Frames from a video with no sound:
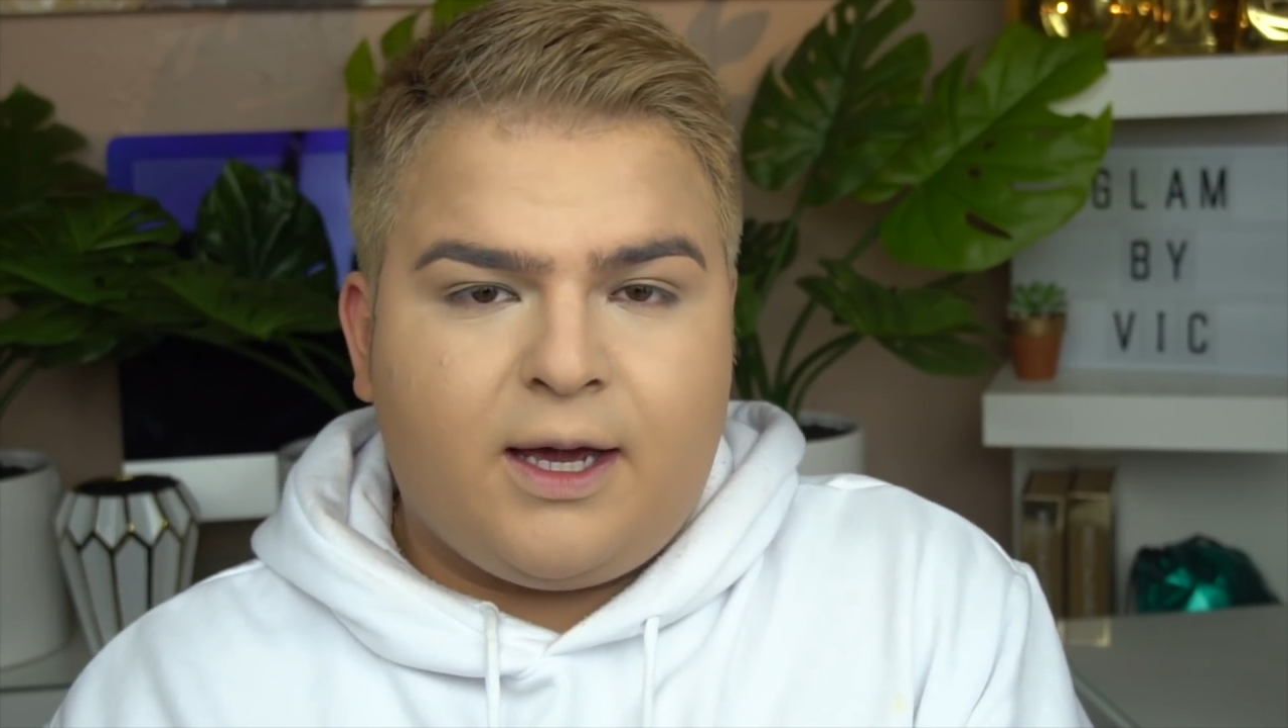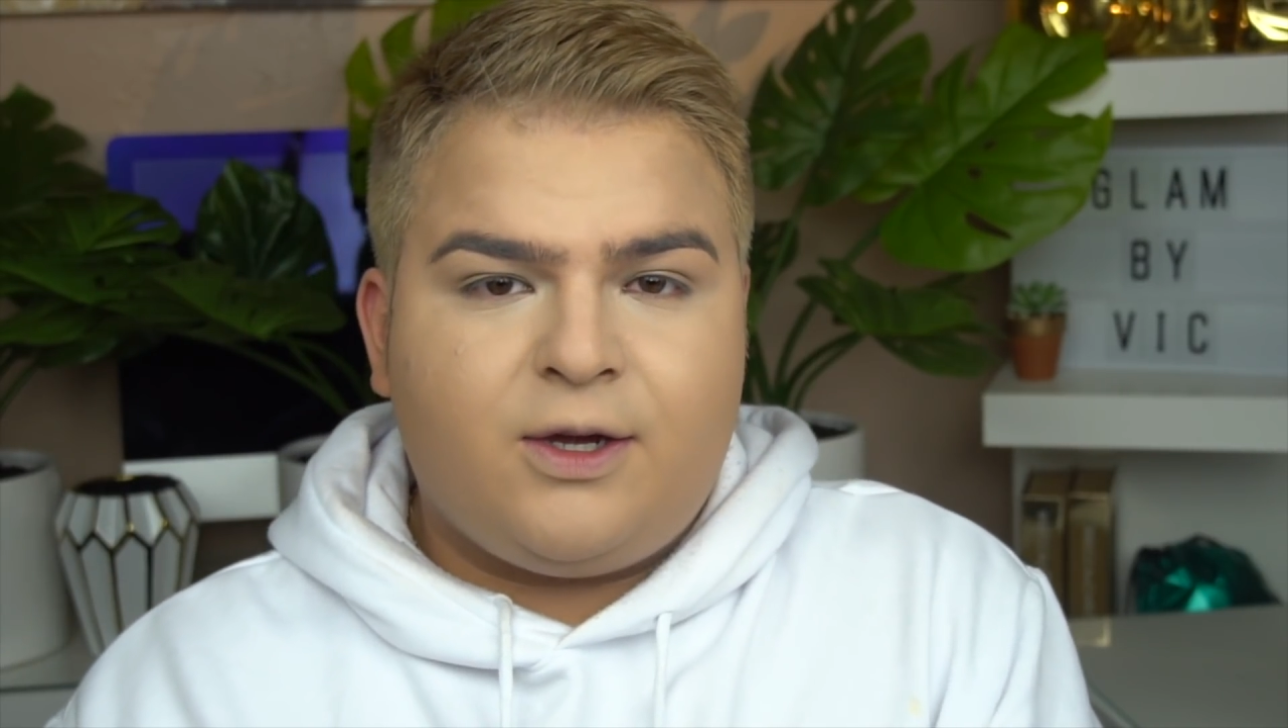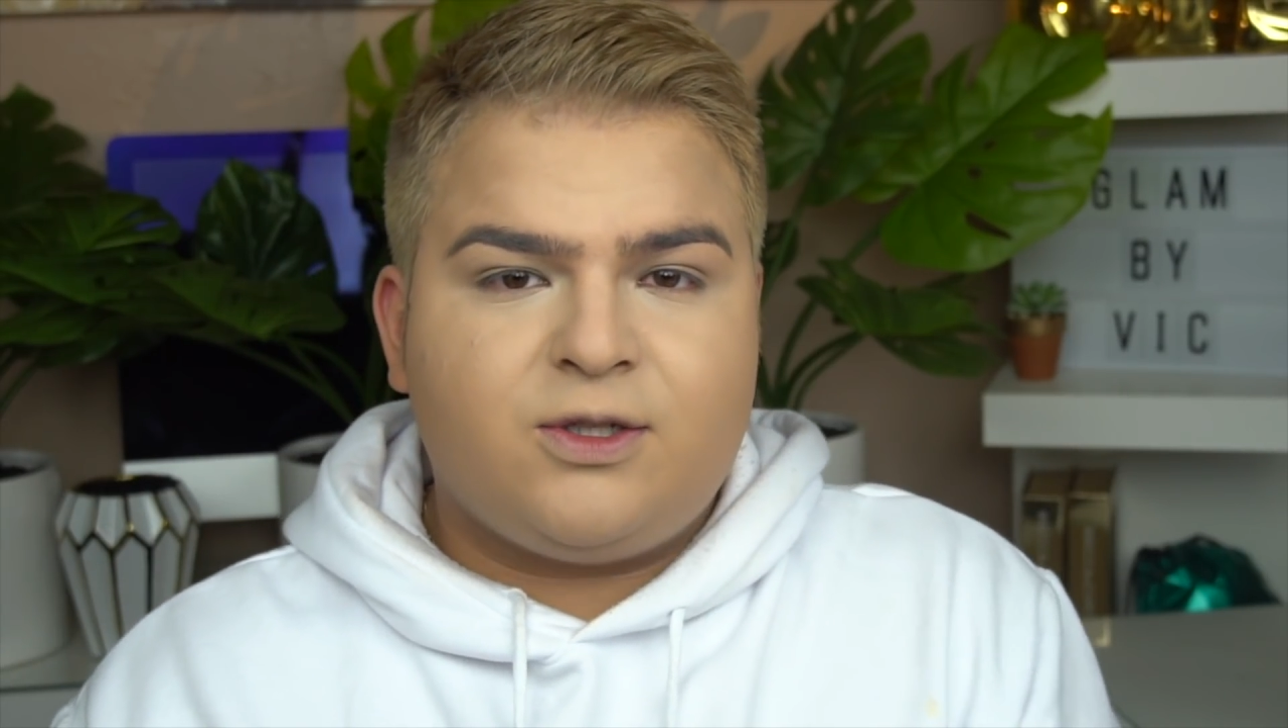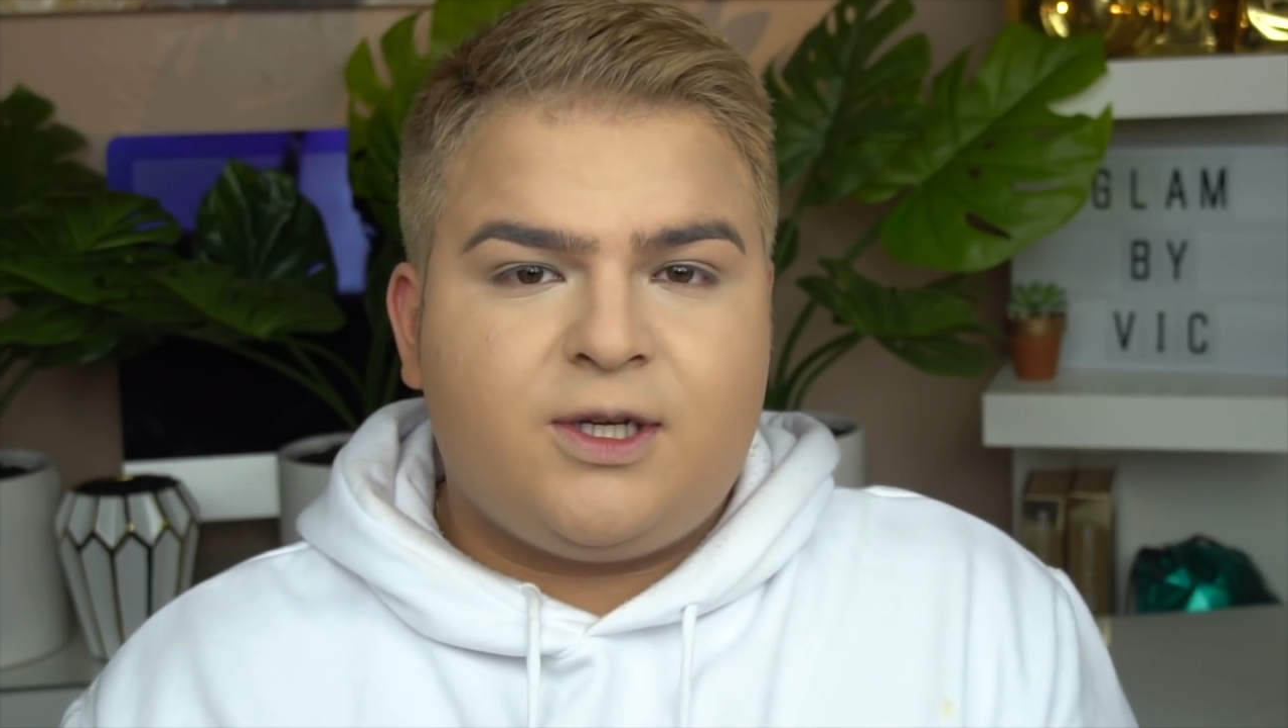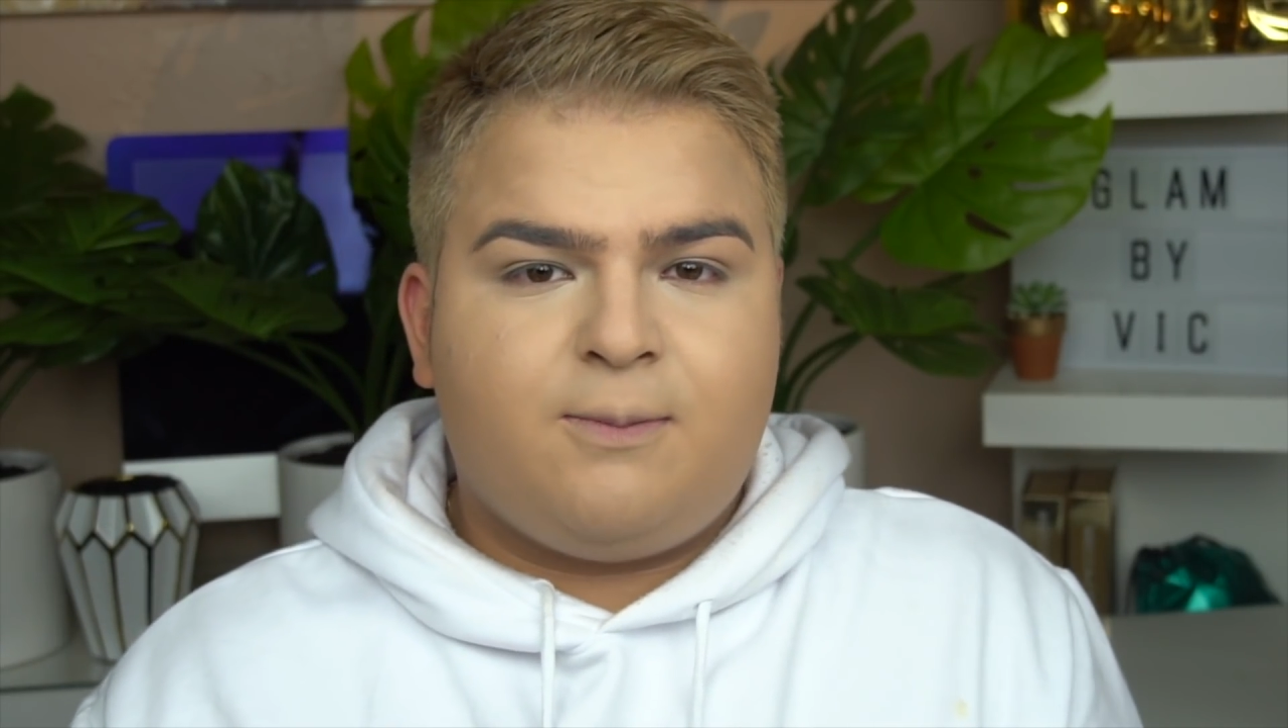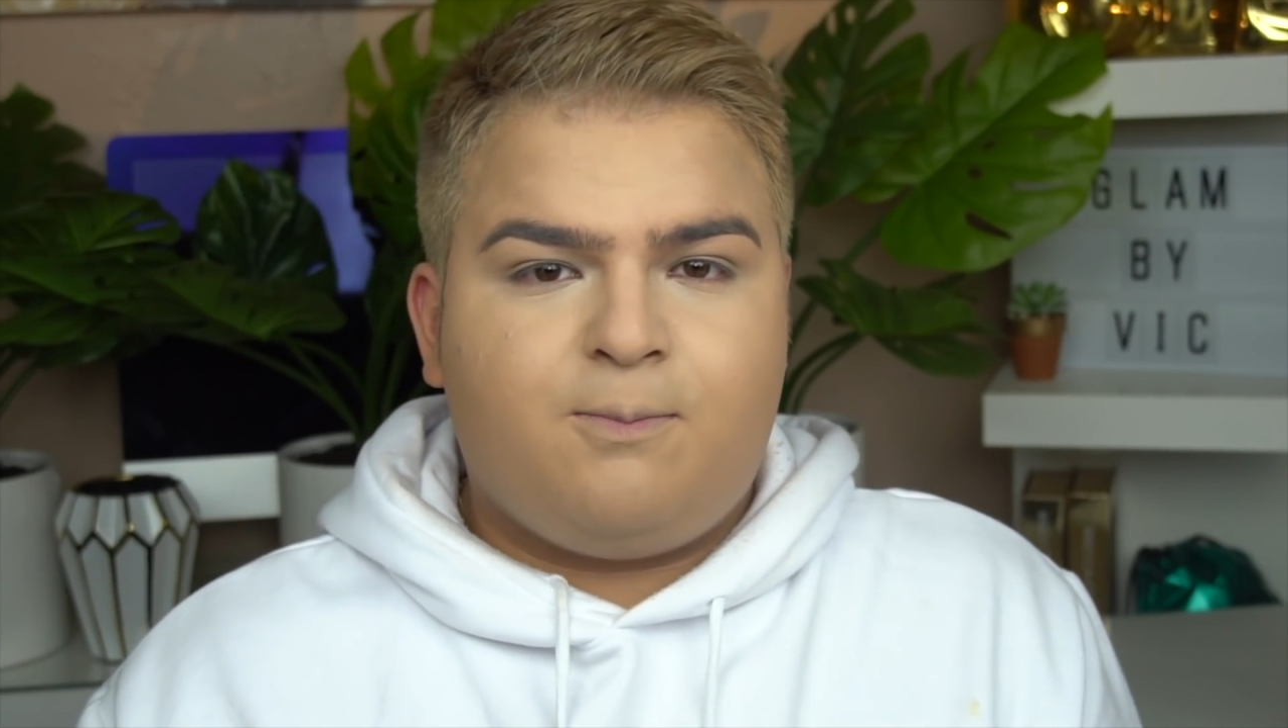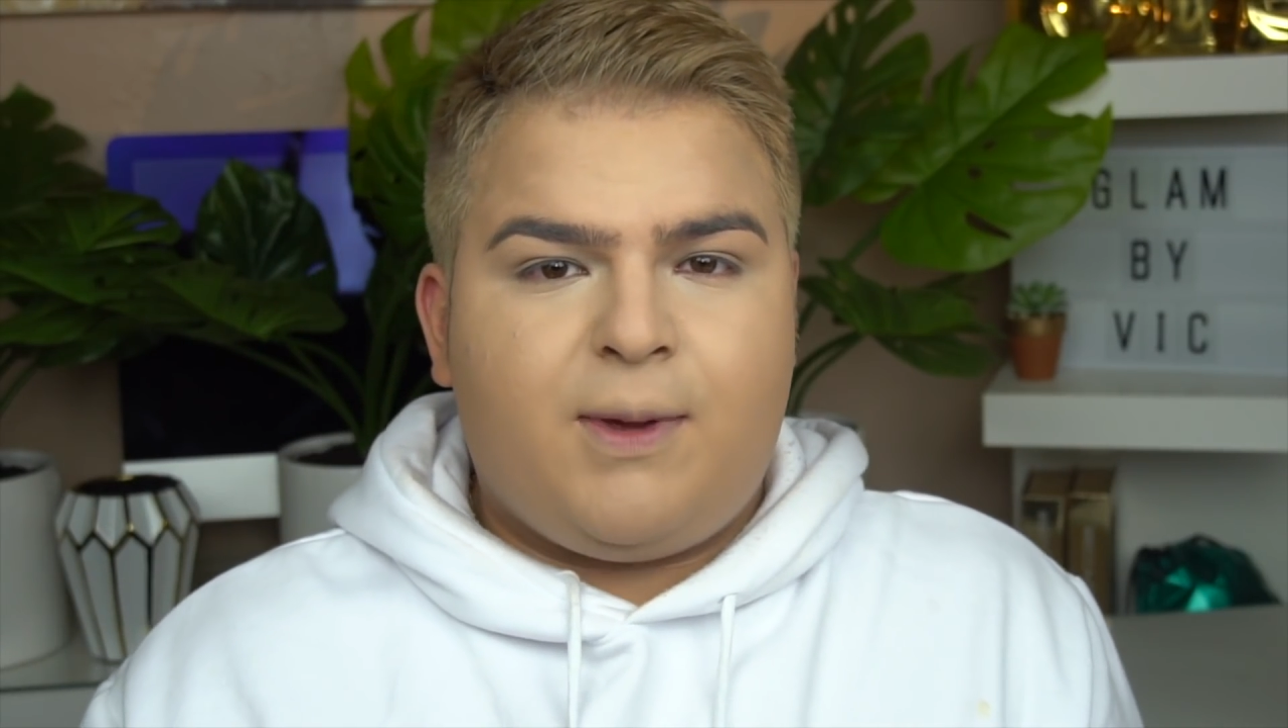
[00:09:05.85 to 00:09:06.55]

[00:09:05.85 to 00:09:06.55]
I usually